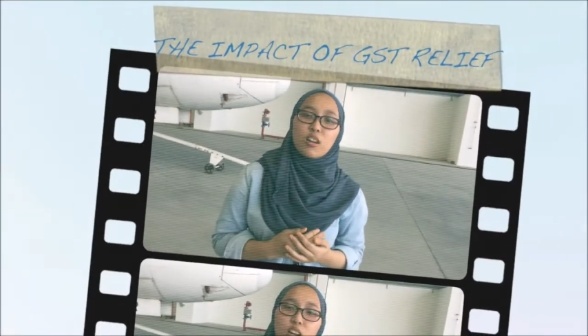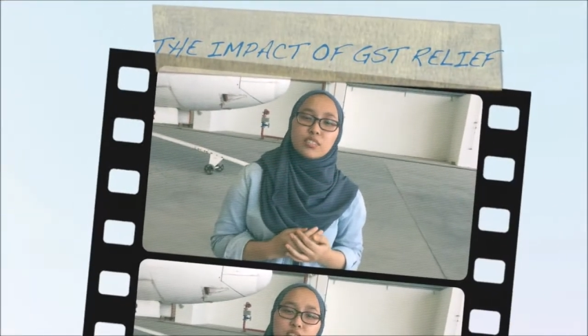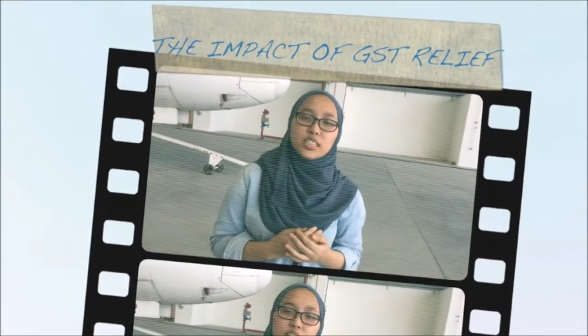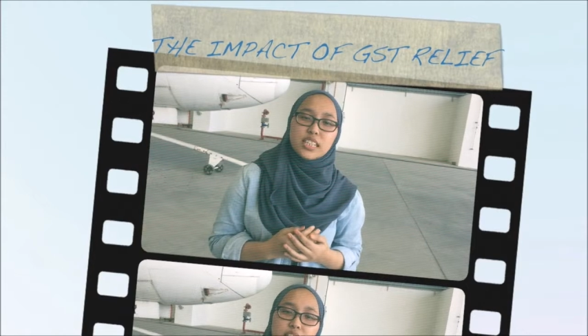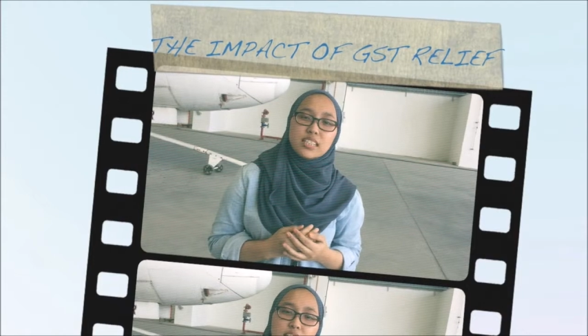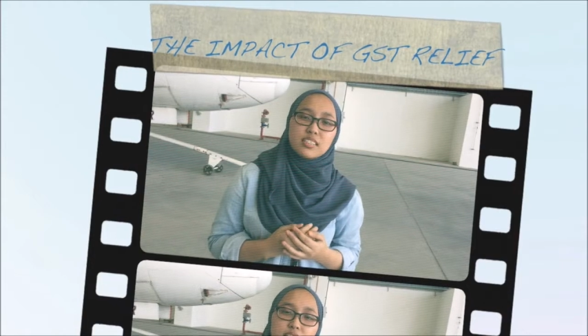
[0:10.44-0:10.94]

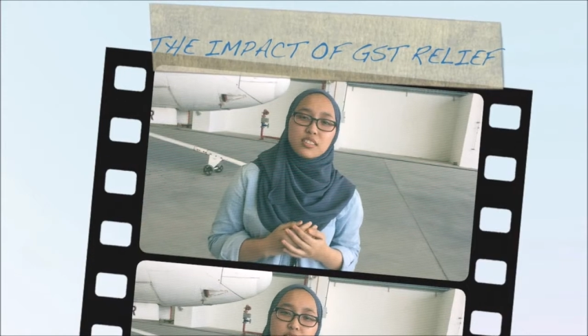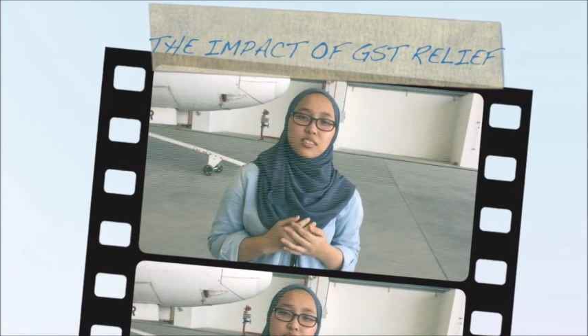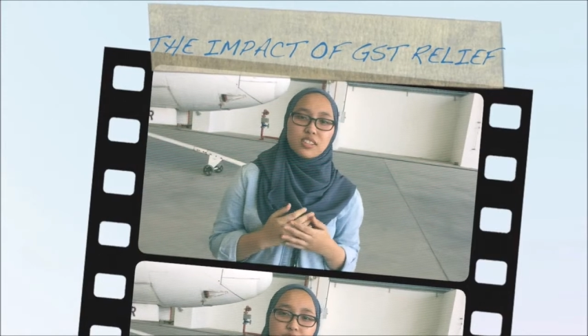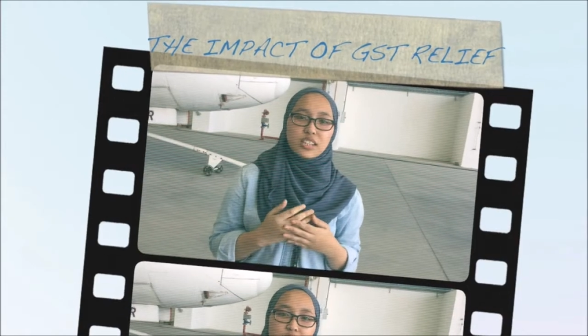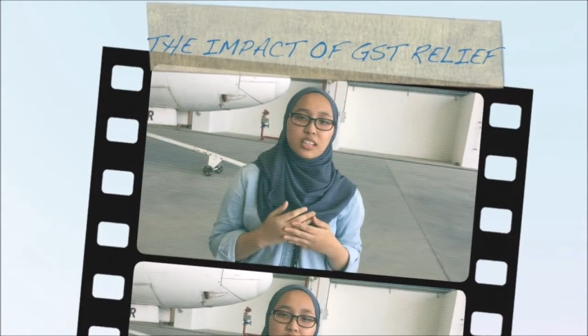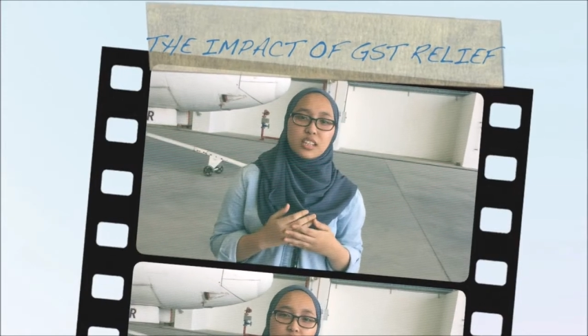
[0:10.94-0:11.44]
of
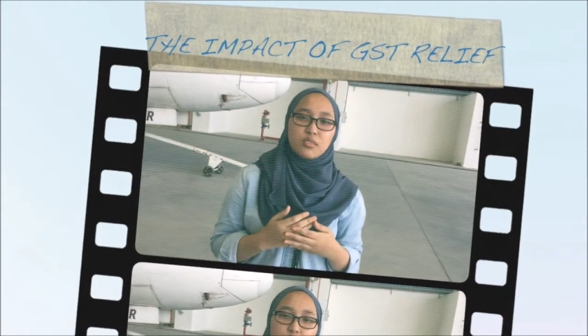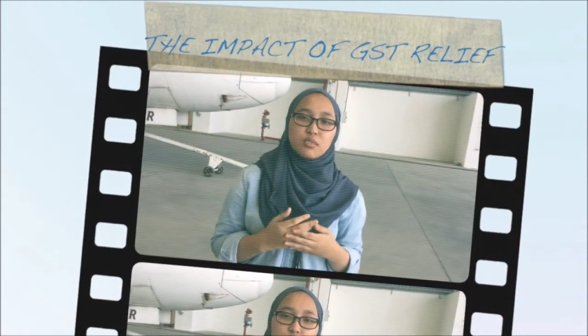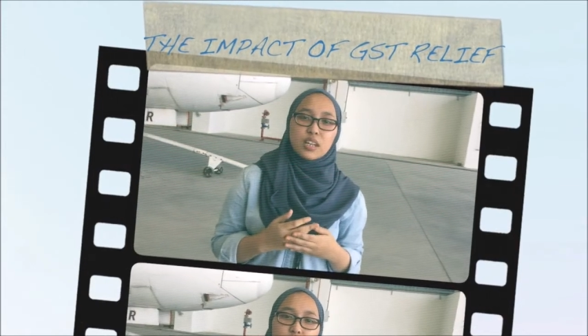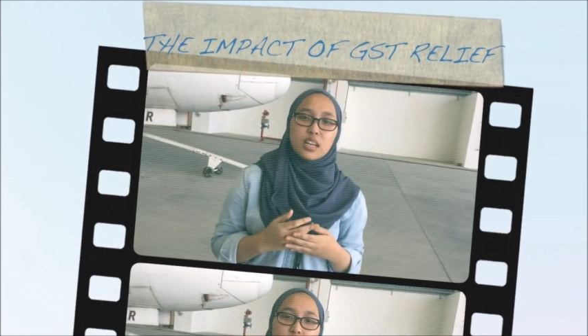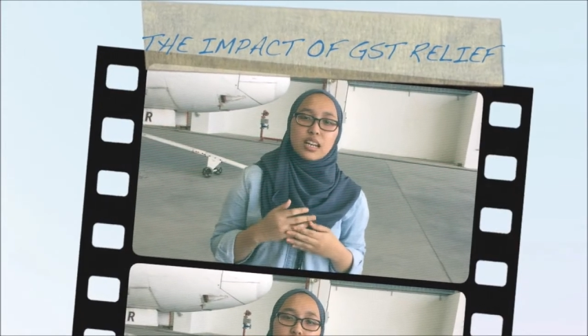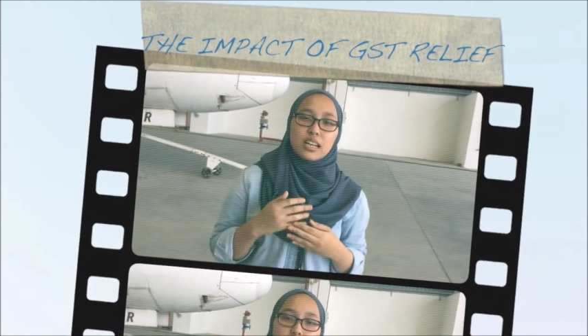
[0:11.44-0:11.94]
GST relief
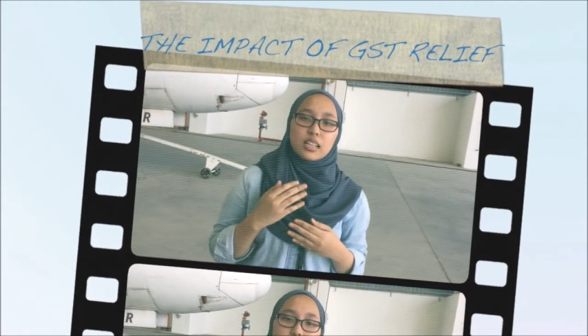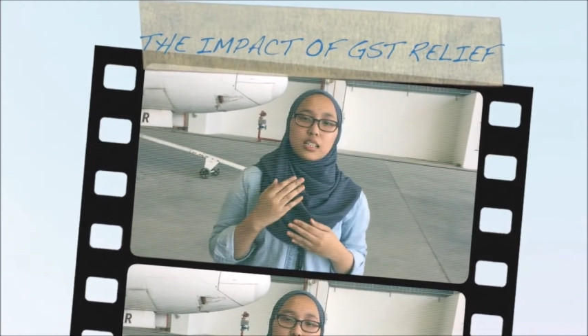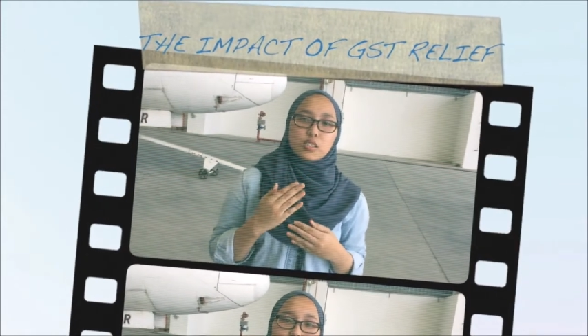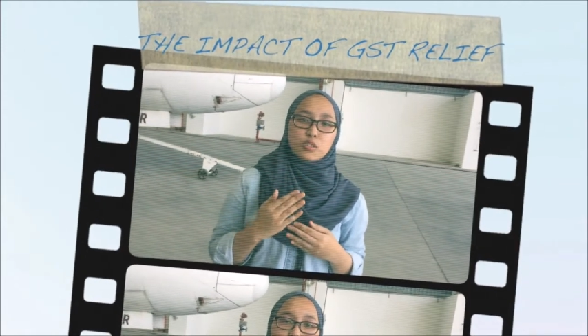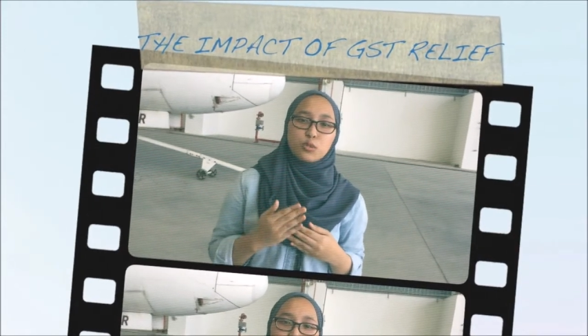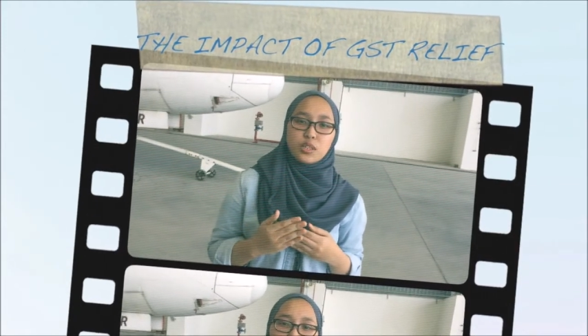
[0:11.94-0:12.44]

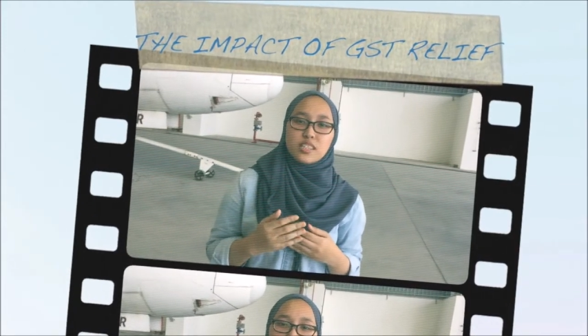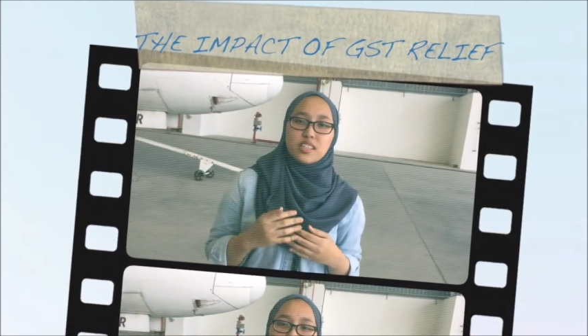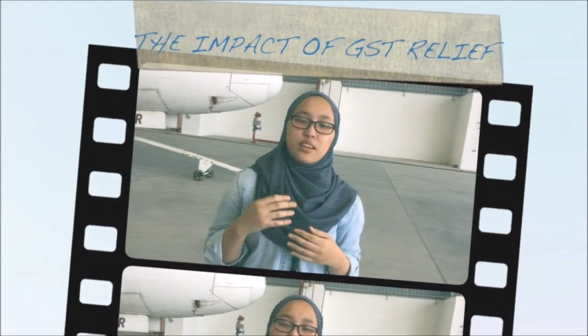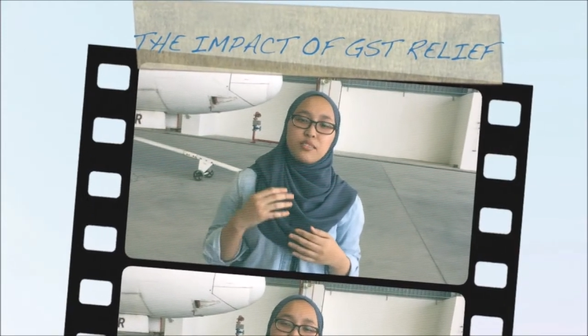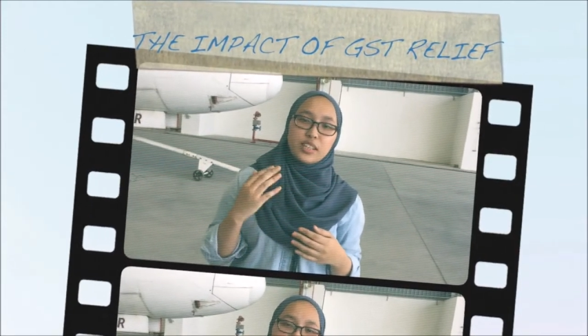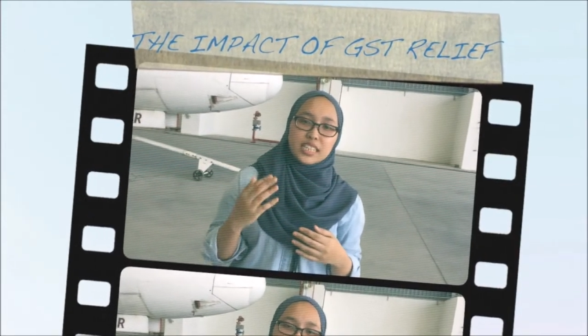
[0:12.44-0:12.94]
towards
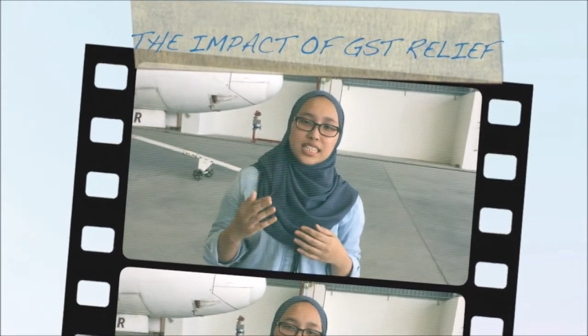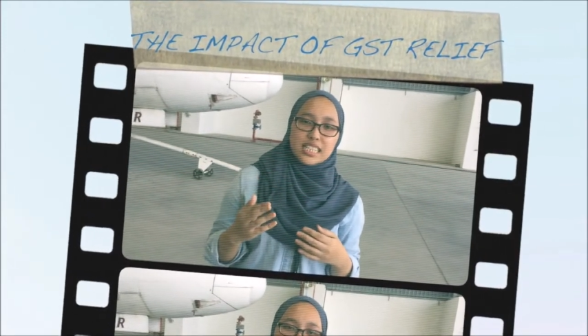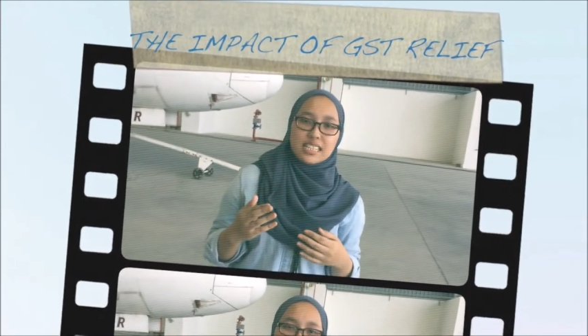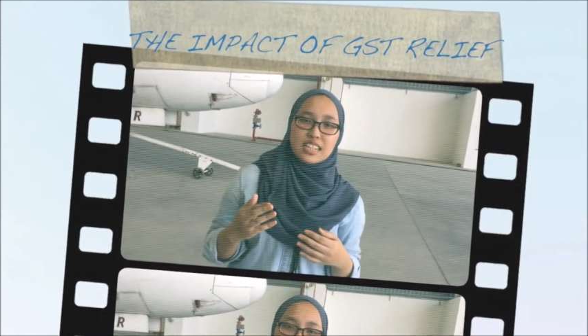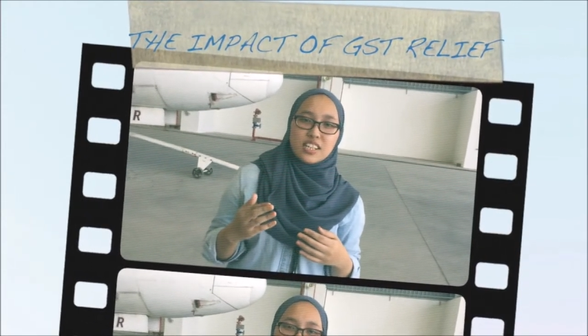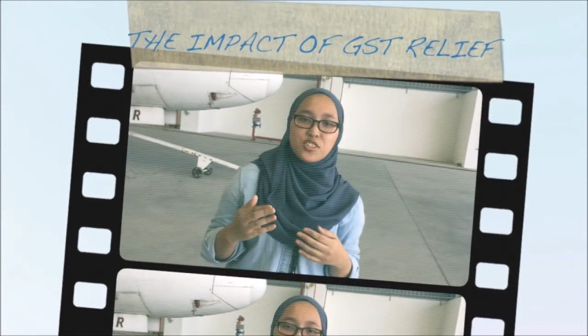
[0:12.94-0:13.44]
aviation
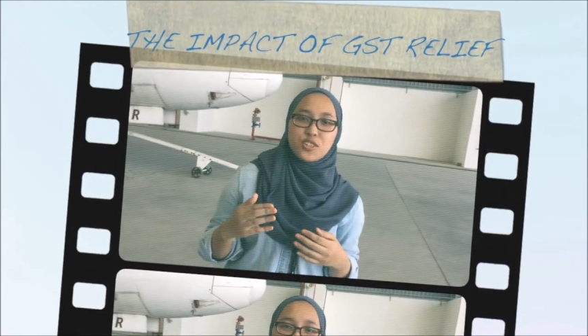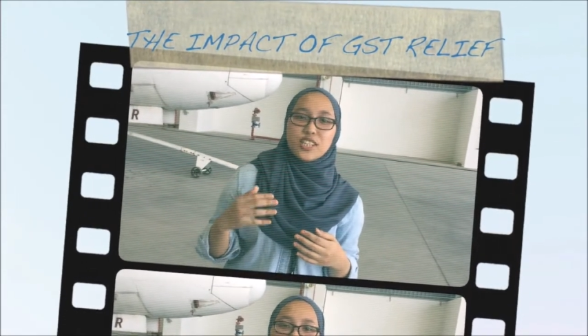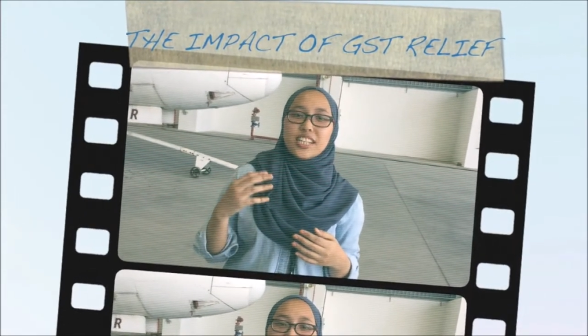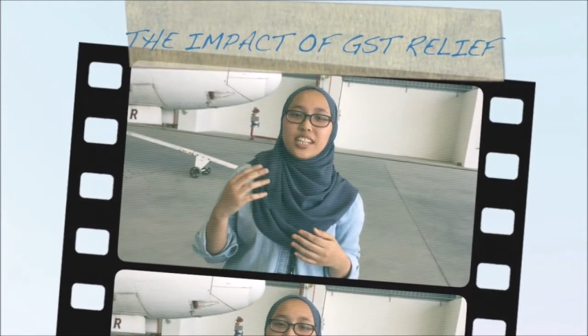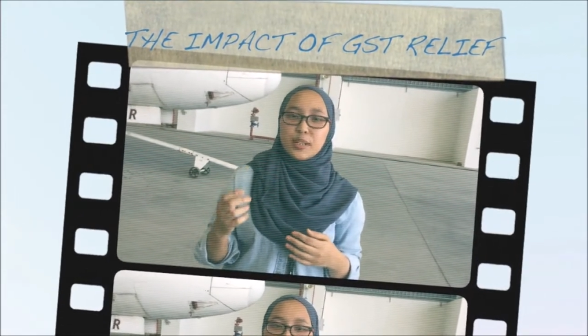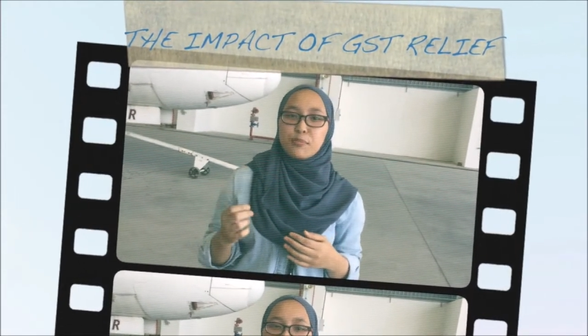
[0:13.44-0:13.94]

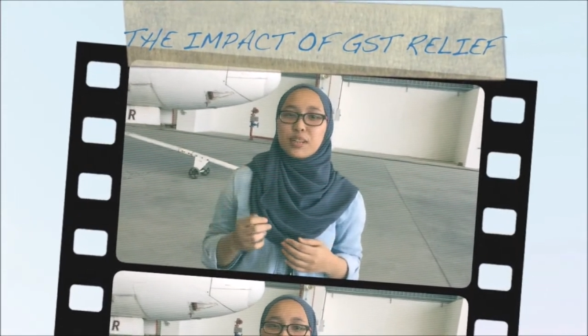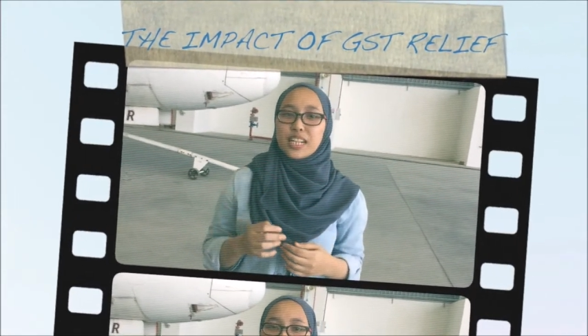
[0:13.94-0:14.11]
industry in